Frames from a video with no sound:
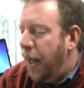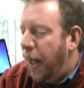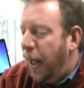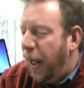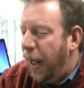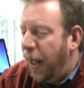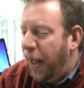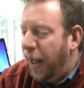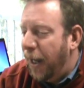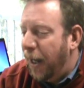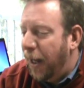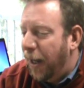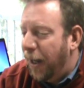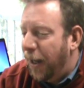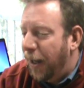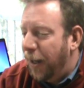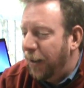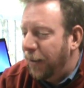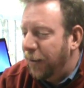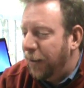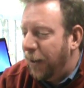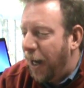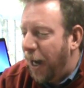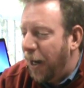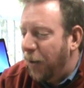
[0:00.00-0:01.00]

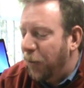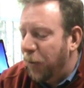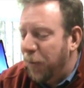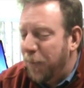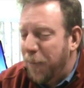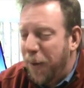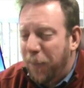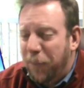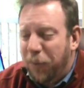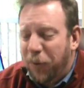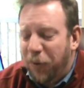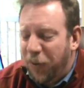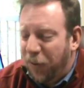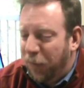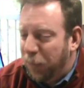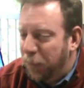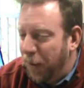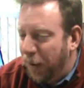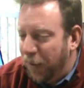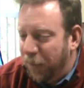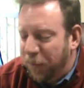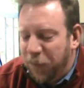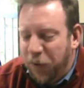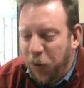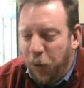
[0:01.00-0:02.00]
And I remember there have
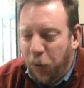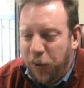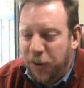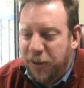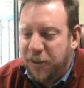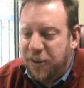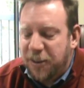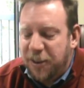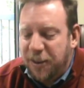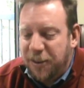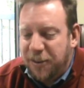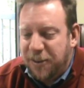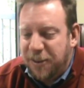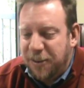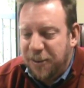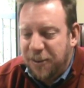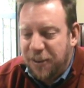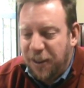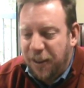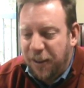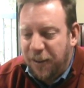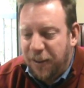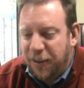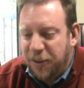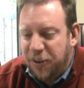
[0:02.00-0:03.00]
been a few instances
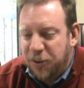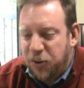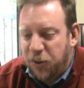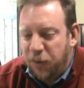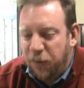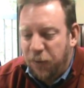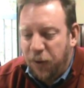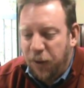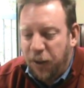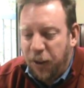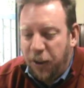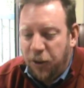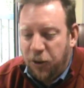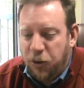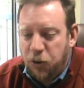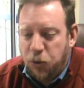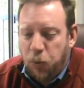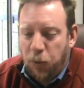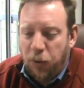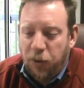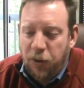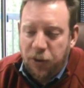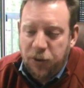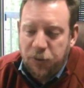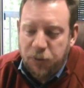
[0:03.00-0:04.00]
like this over the years
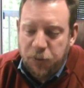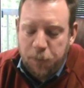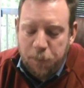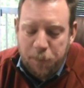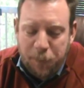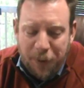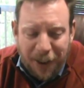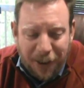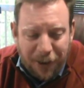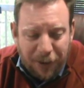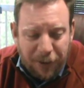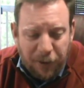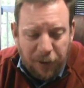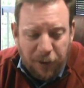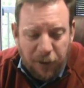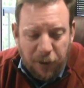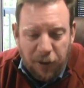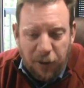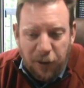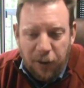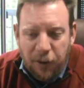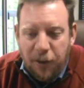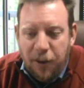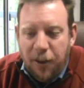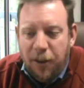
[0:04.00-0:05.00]
where there's been
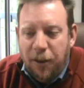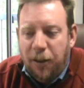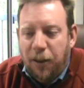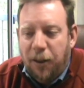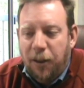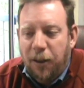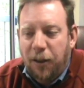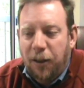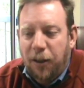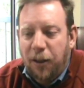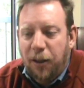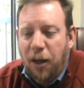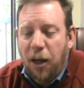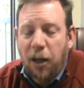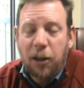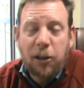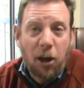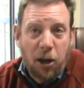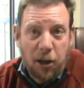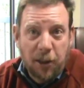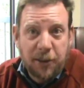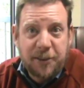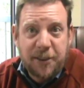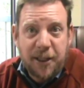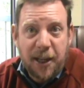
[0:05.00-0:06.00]
a
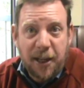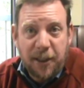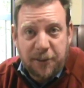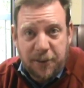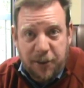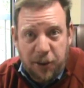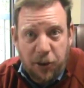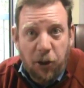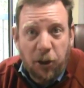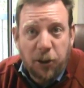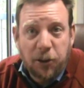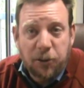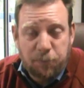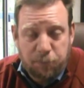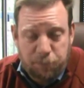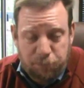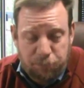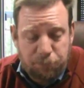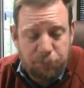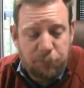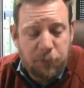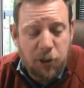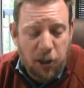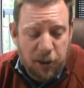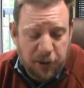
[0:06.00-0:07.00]
contact in our
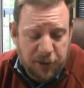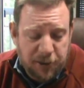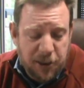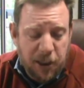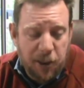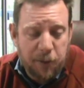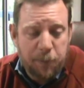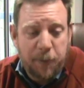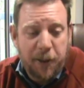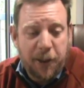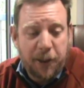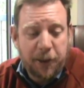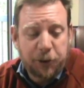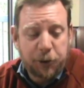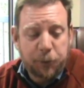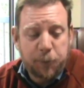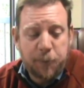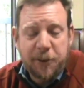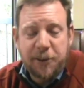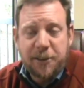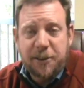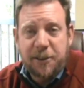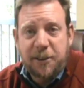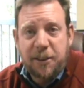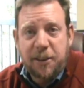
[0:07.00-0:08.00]
contact
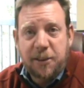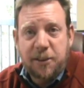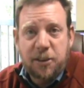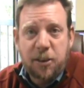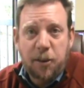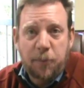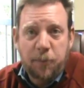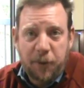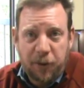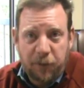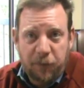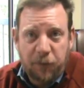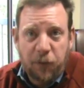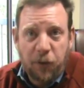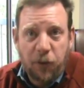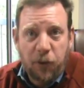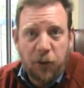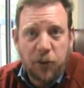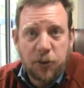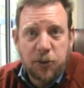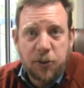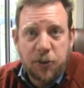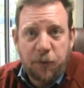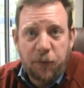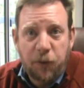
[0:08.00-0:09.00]
management system. And for
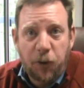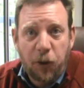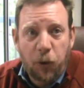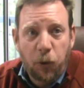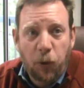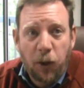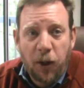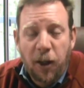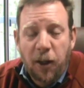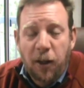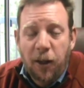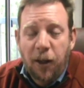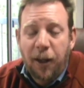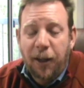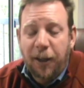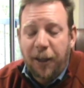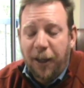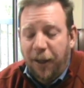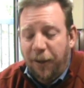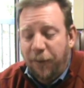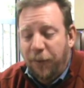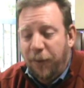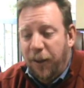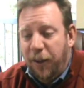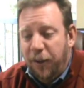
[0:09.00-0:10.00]
those of you,
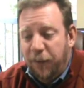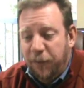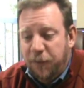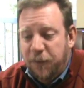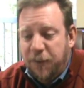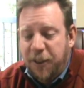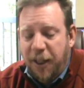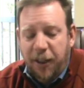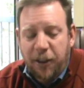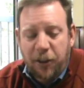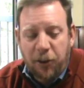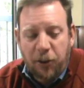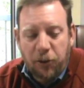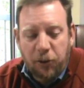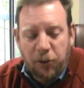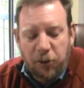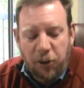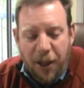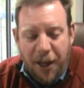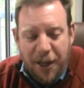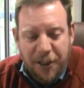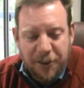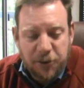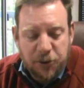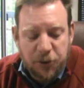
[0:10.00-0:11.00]
again, that have taken our
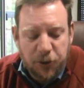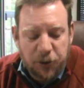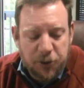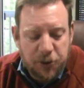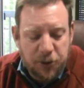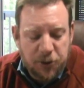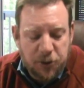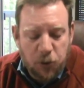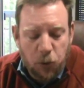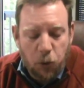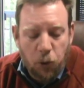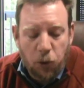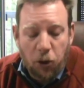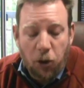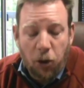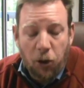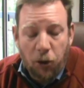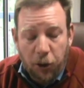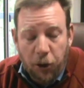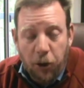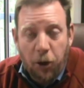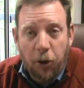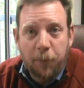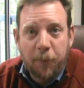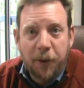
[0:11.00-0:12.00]
classes or
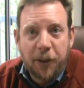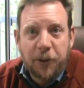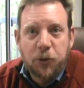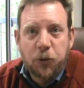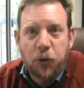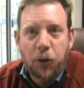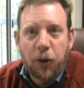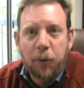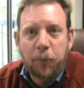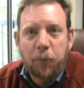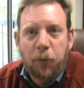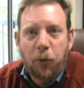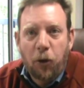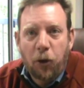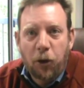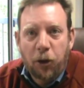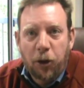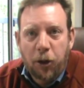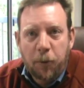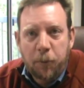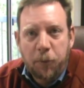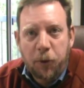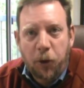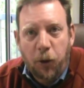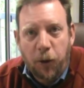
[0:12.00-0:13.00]
are in our mentoring
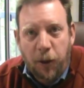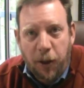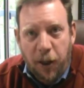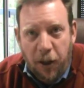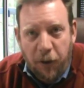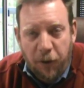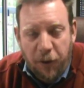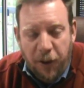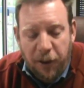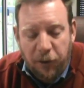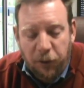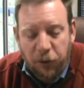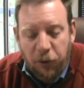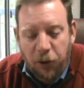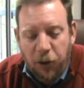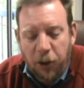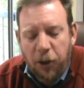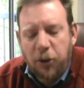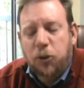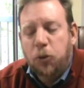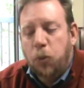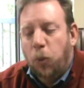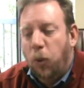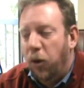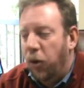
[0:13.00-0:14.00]
program, you know how that
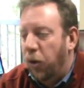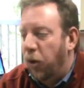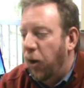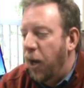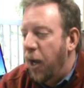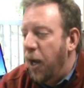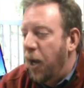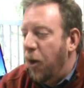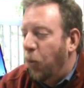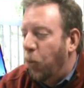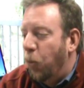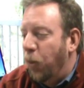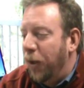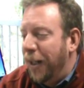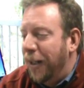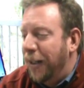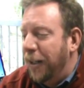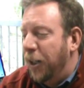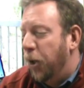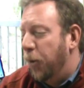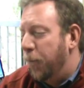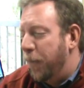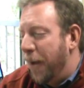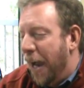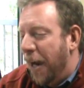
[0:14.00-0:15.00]
looks, where we didn't
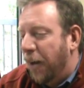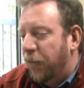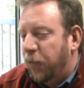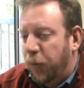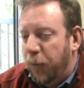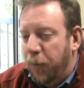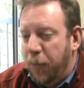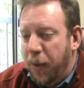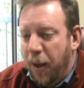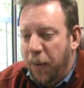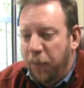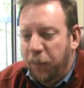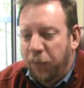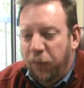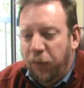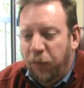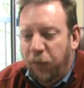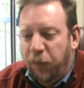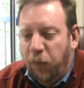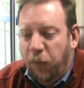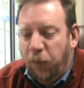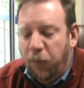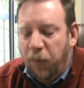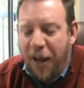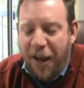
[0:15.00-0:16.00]
hear back from them
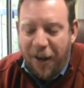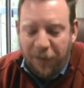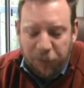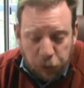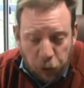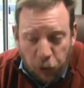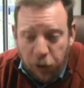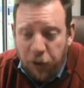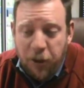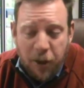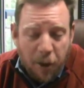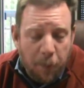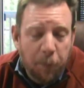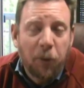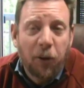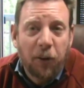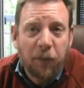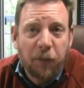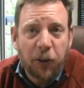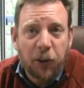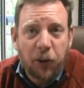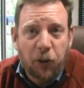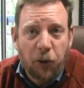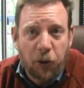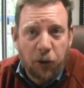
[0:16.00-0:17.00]
after a number
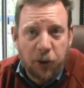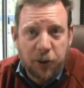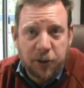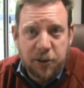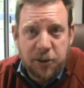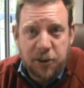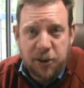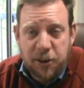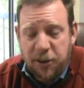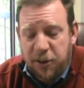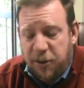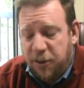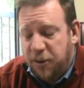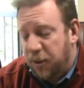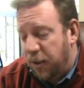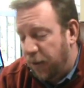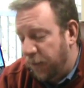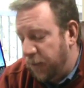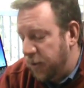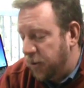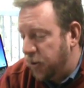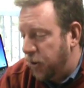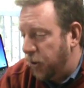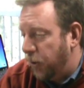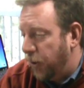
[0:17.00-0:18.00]
of occurrences. And
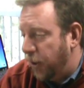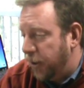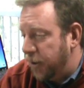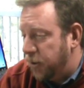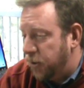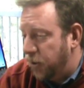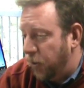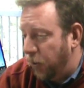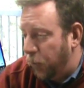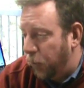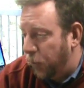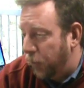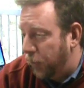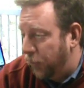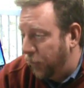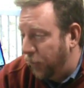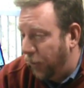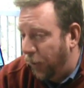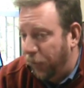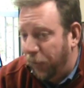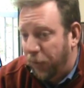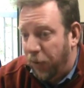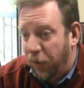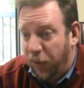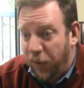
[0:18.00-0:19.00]
obviously you guys know the
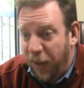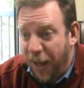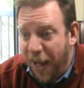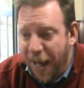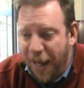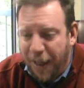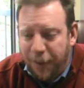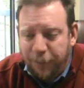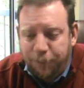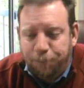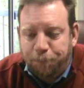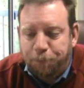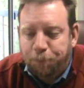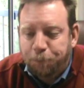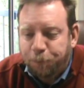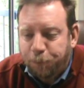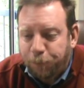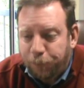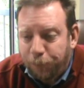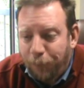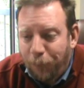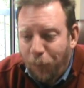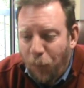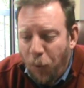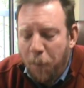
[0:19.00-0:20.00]
result of that.
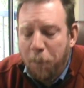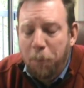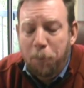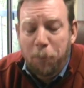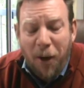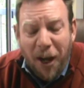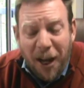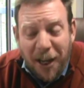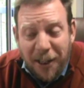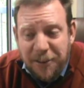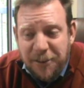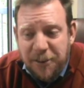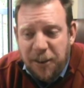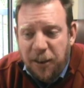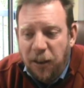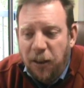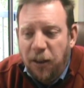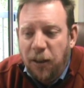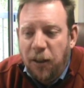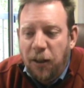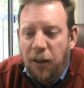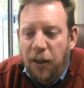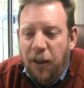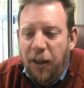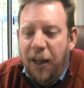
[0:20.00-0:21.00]
But
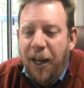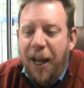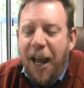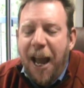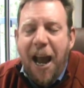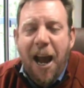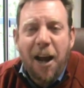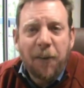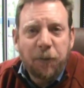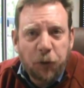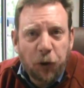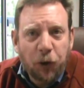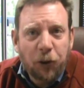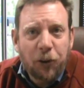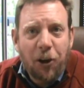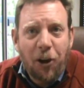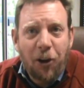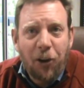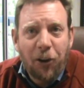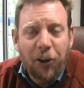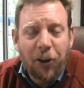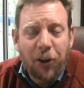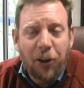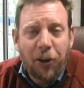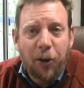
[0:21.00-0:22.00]
after
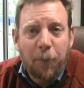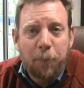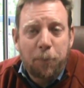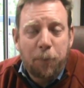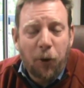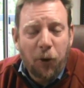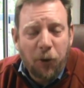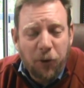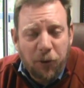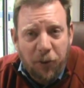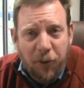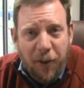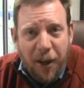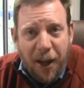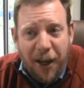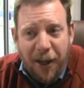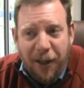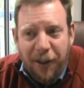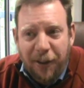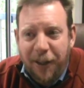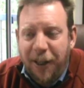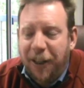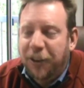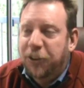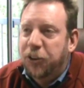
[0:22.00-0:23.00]
calling on a birthday,
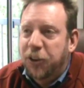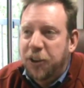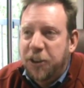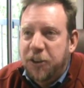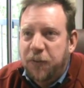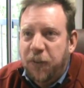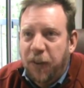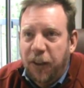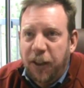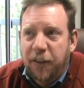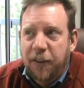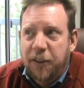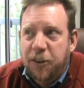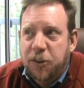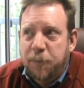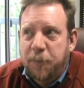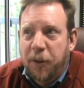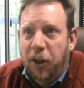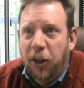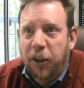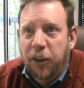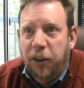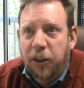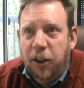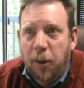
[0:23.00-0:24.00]
and actually it's funny, this
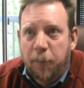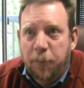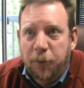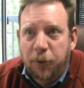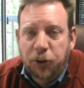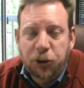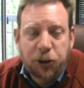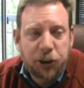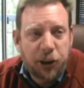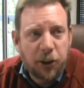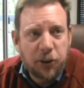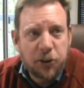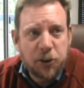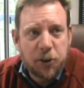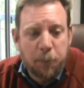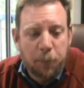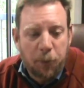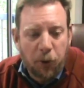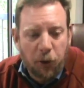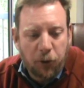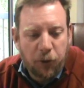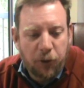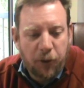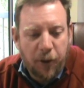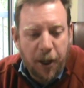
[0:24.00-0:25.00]
married couple shares a
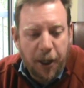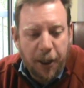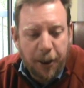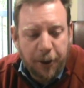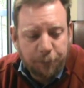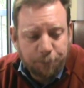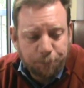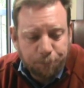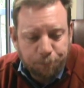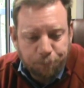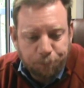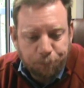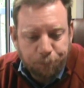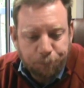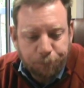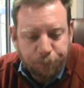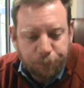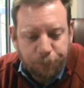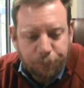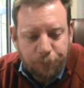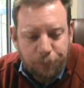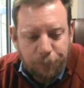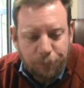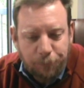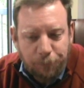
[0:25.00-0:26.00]
birthday,
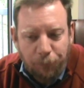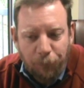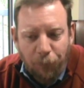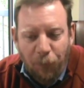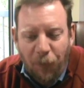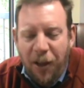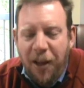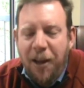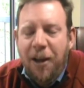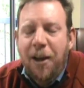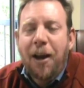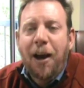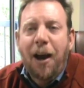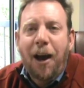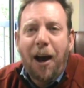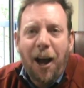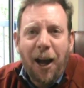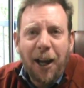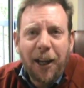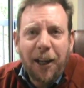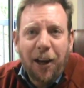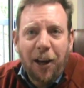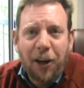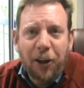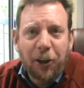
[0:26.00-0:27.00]

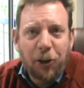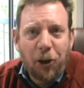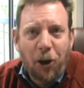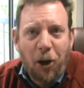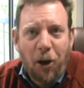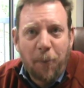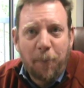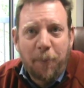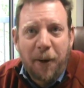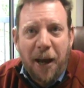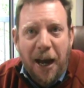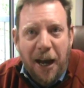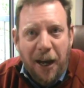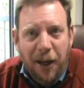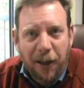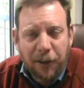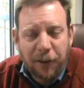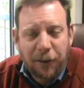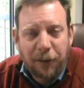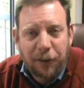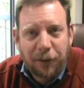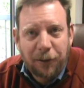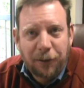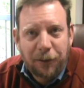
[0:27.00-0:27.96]
I got a call back